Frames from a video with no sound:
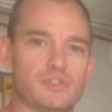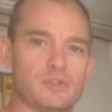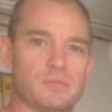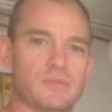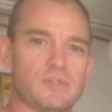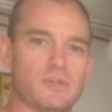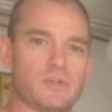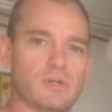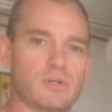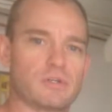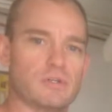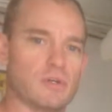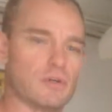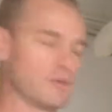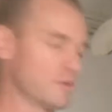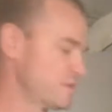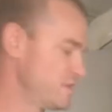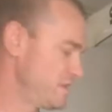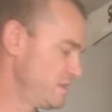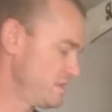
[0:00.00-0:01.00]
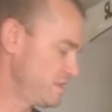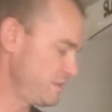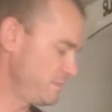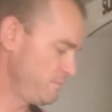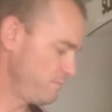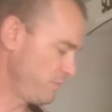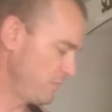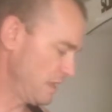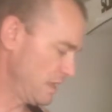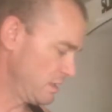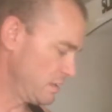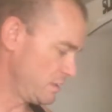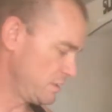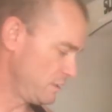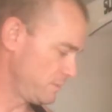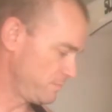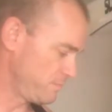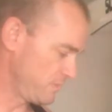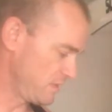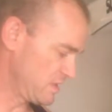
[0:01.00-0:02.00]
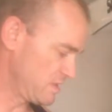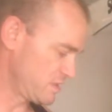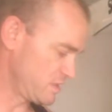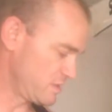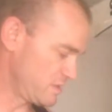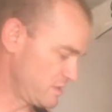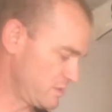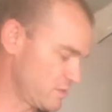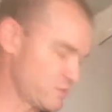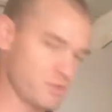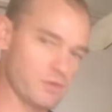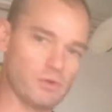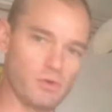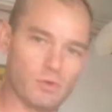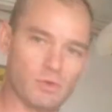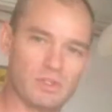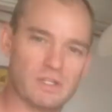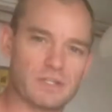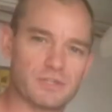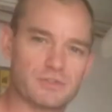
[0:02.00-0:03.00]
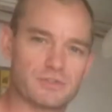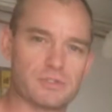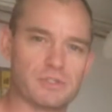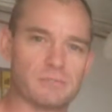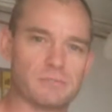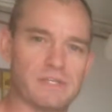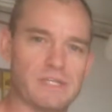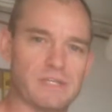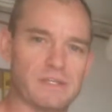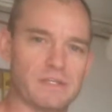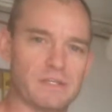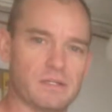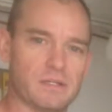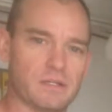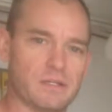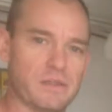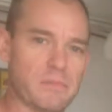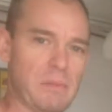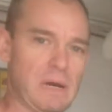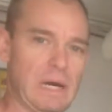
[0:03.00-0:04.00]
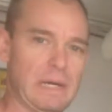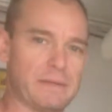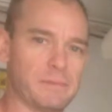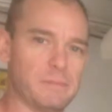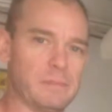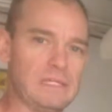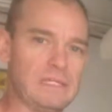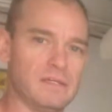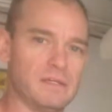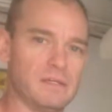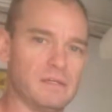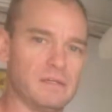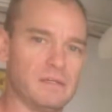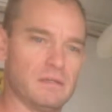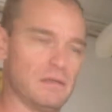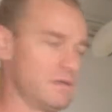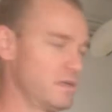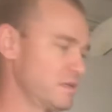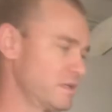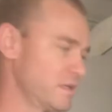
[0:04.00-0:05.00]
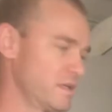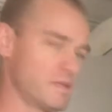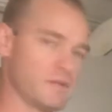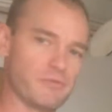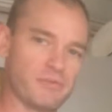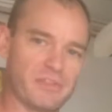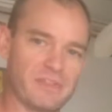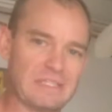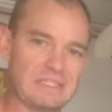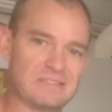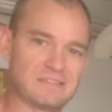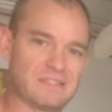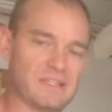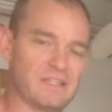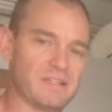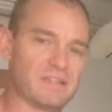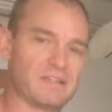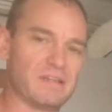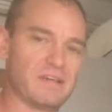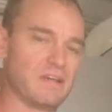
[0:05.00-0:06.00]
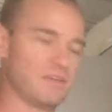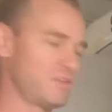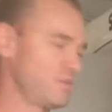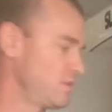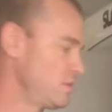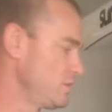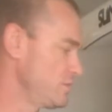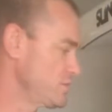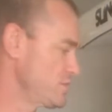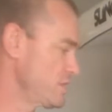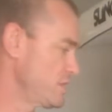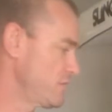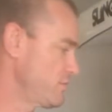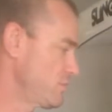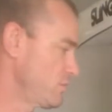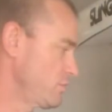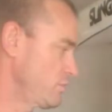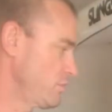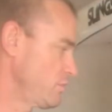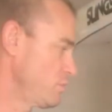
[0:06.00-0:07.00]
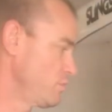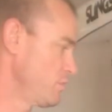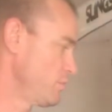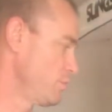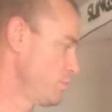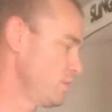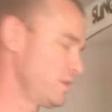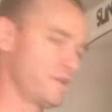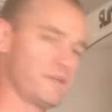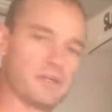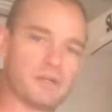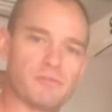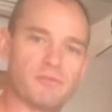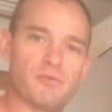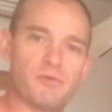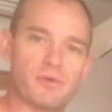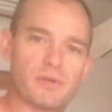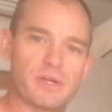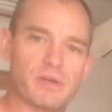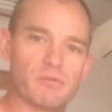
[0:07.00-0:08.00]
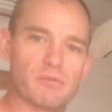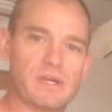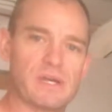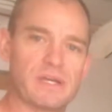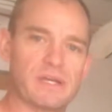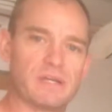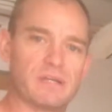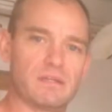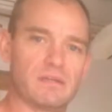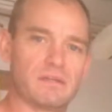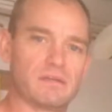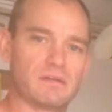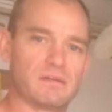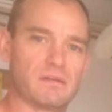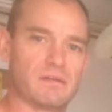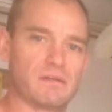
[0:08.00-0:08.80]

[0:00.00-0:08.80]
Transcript: German dark lager today. As you can see, there's a whole lot of trub down there at the bottom. Got everything sanitizing. I'll just have to be really careful when I rack it